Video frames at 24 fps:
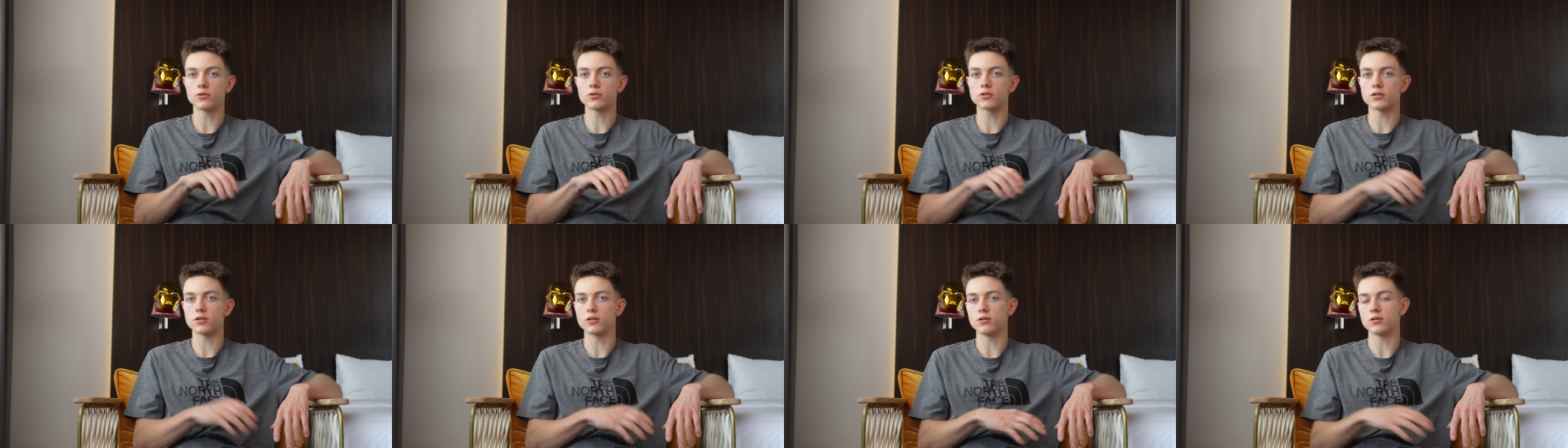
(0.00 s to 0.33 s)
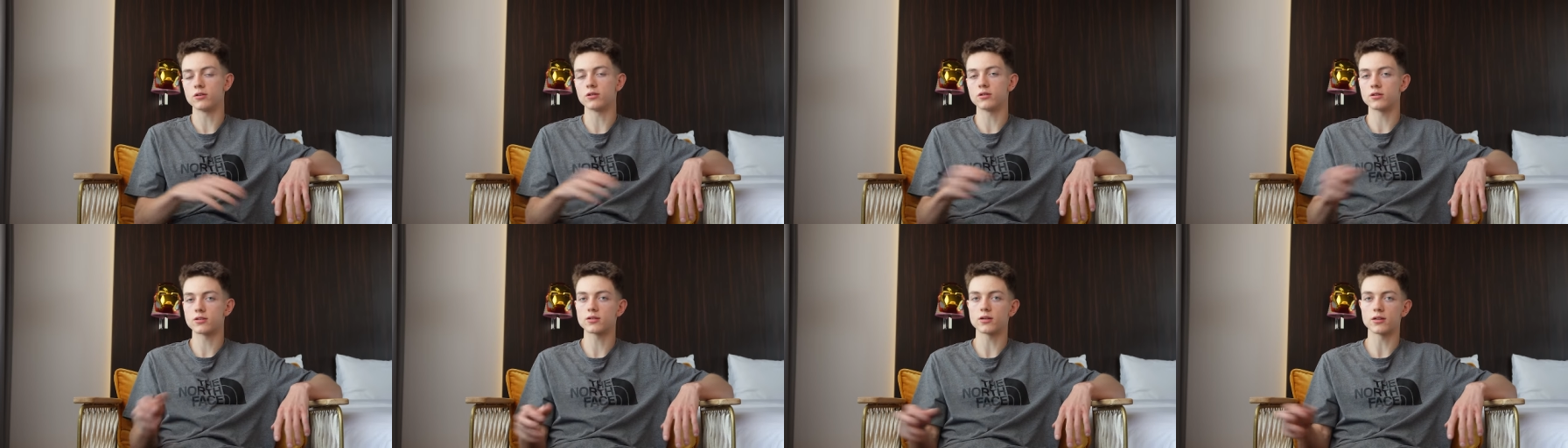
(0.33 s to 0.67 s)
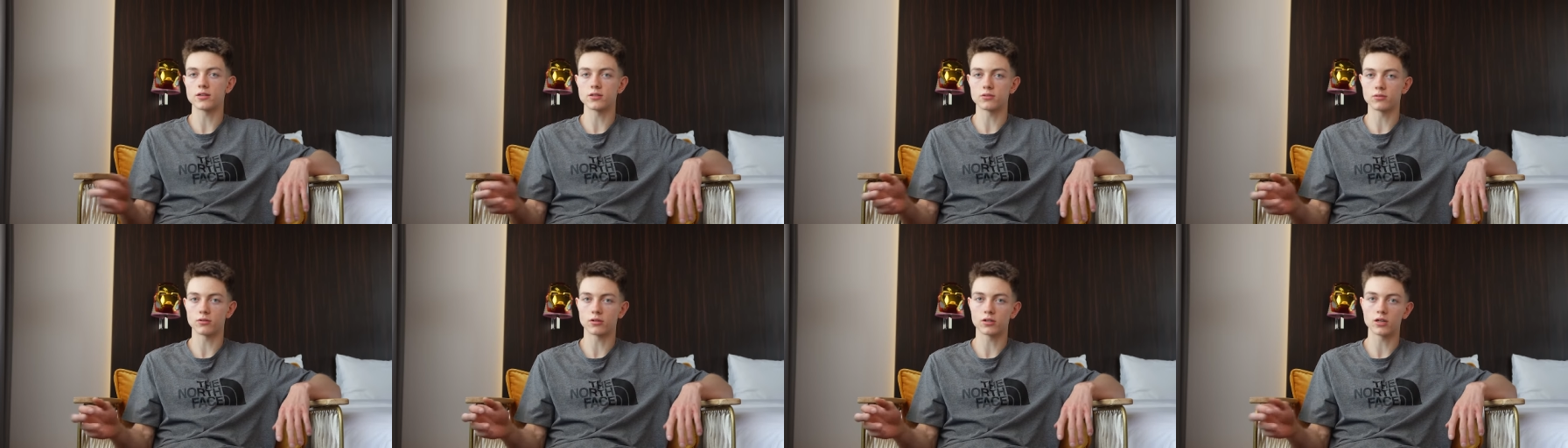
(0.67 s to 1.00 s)
so you can start
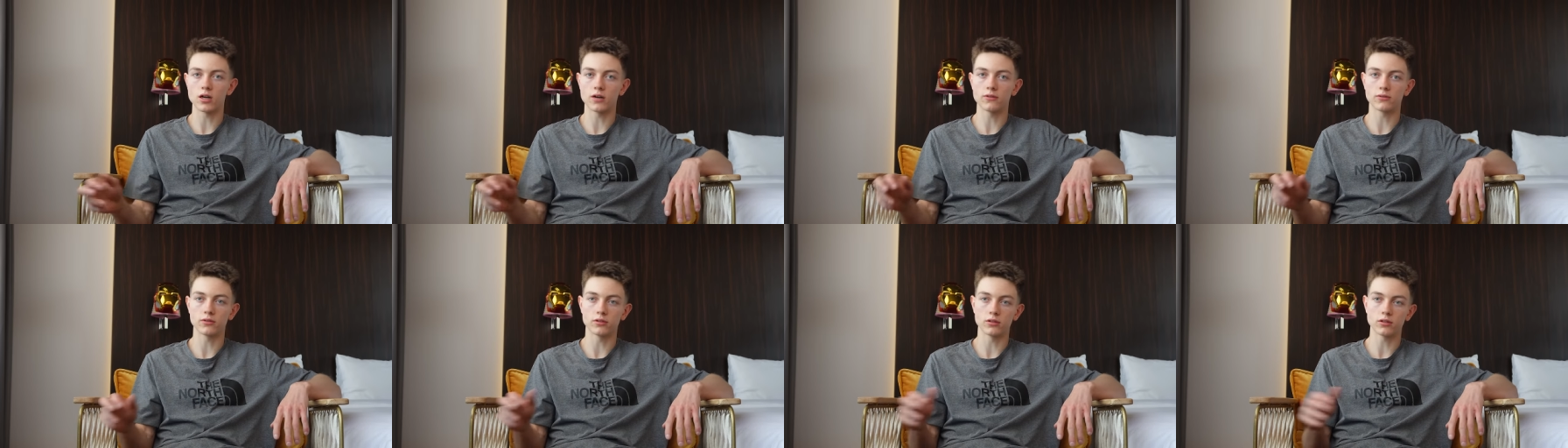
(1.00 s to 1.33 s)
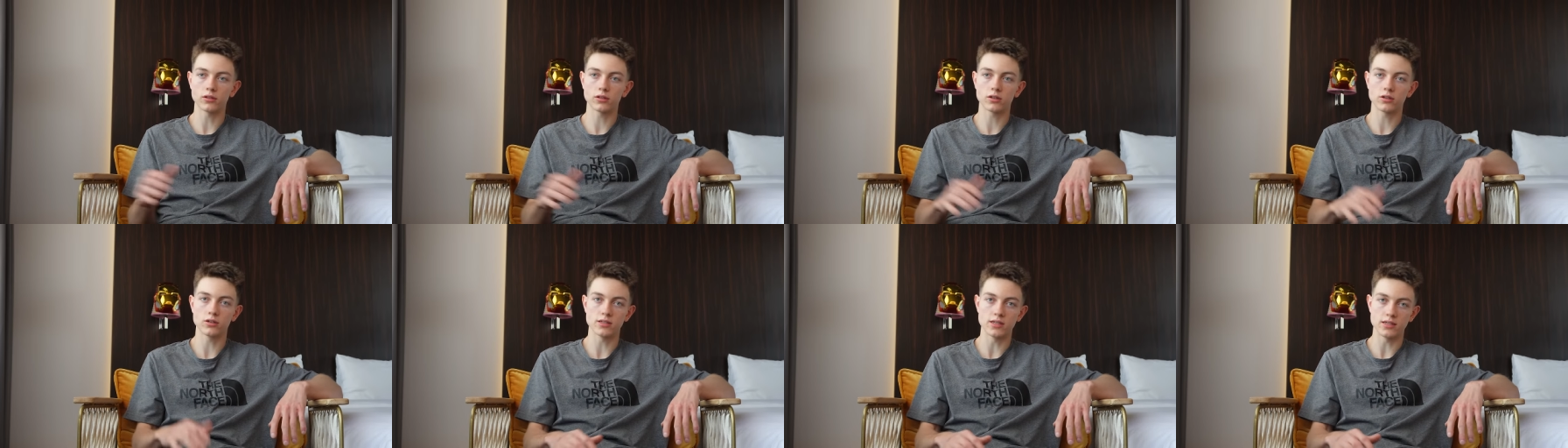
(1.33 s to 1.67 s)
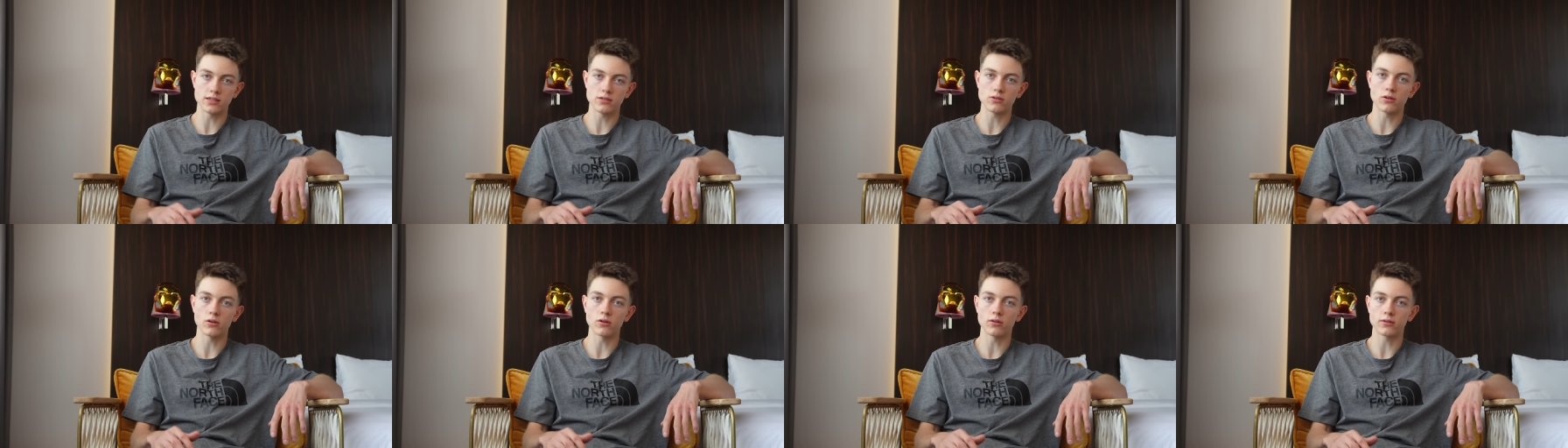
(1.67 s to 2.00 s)
to recover because
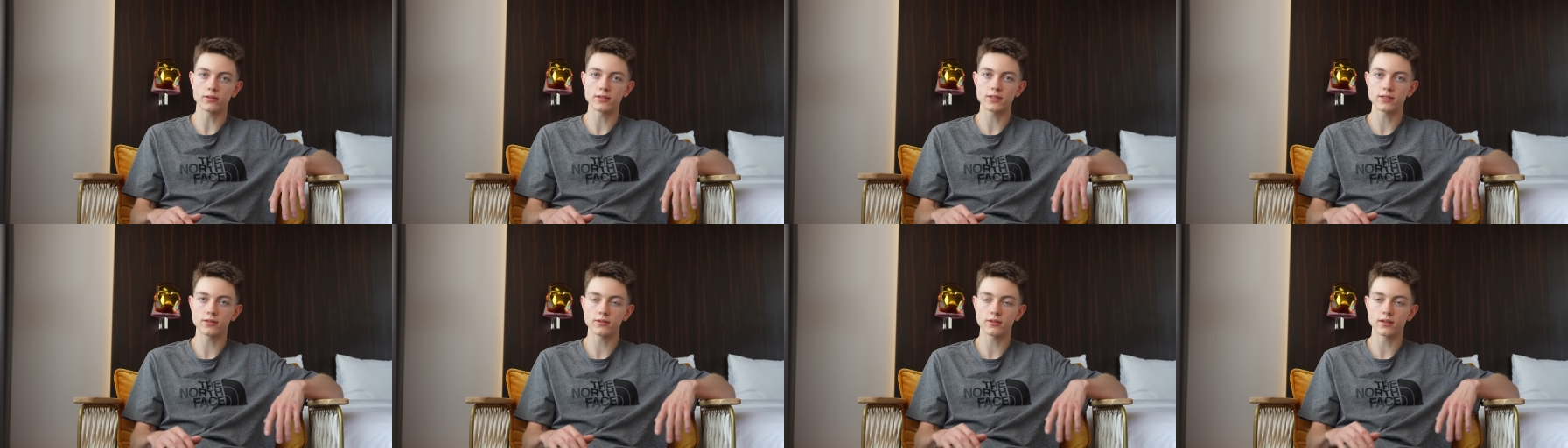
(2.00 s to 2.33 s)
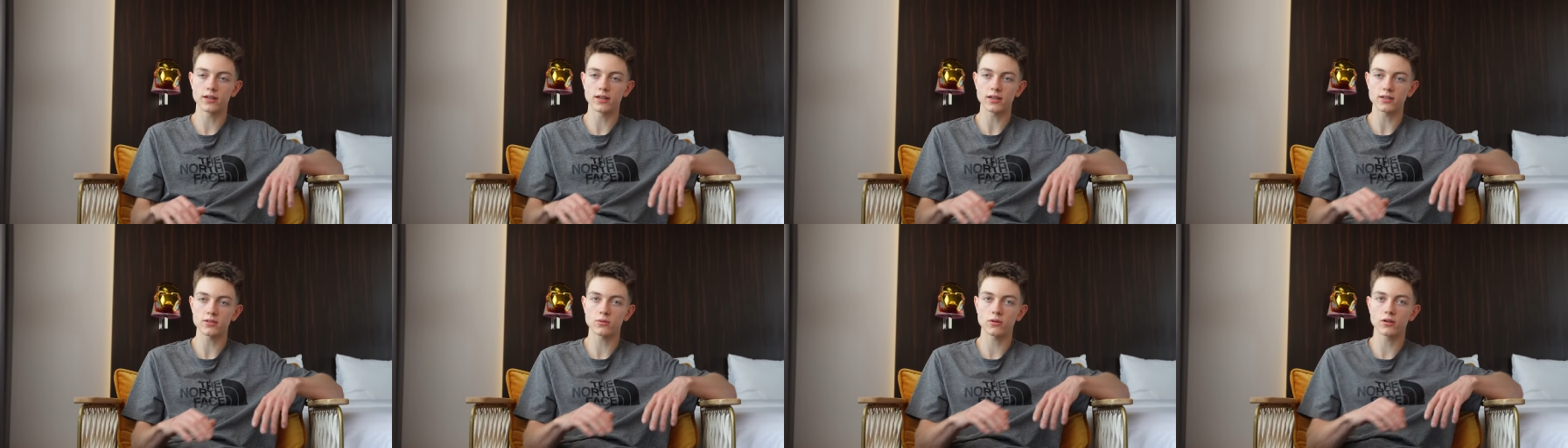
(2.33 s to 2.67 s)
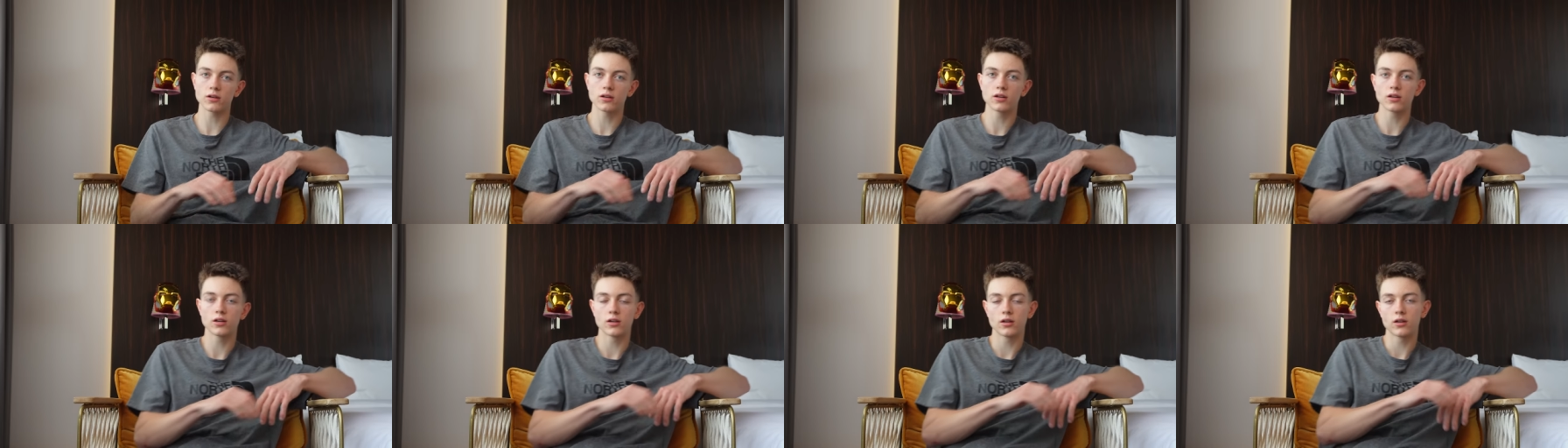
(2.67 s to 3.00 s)
it's not long till the next one.